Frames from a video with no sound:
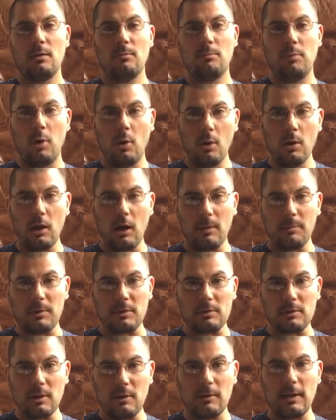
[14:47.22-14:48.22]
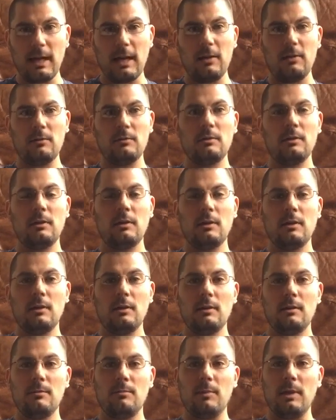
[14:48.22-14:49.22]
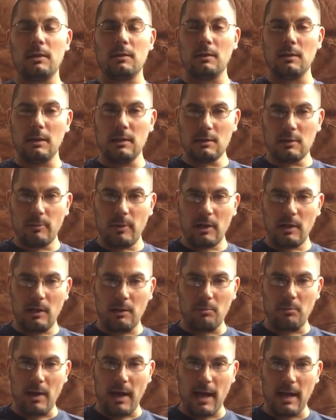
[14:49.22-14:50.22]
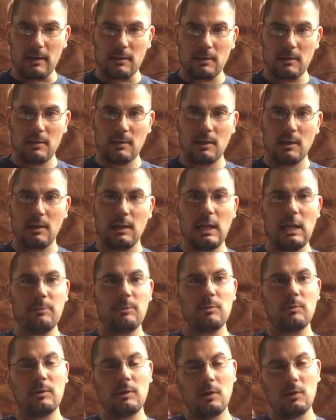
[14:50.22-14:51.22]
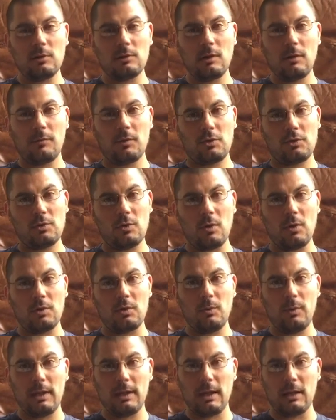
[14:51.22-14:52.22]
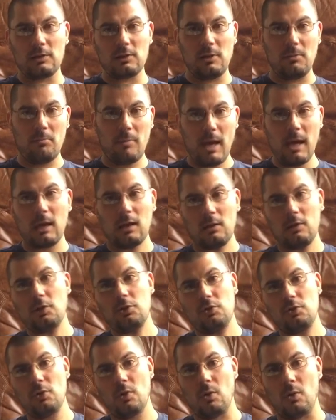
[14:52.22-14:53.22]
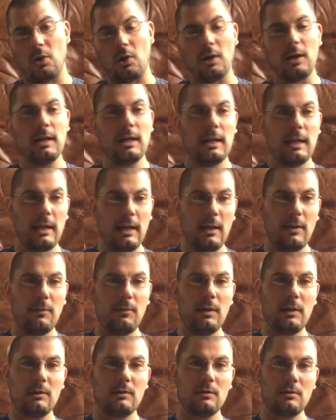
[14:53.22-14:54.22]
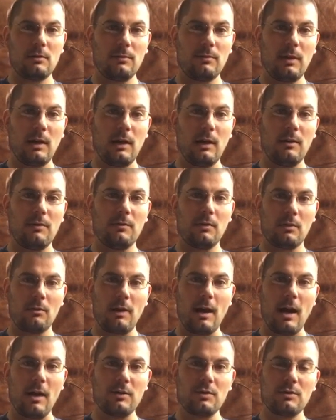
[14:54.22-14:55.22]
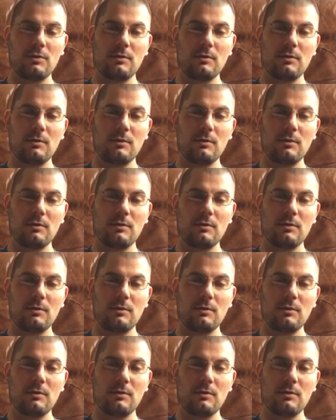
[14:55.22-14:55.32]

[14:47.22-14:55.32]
pull up to slow down, make the least amount of impact, keep him close enough to shore so we can actually make it to shore if he can survive the crash.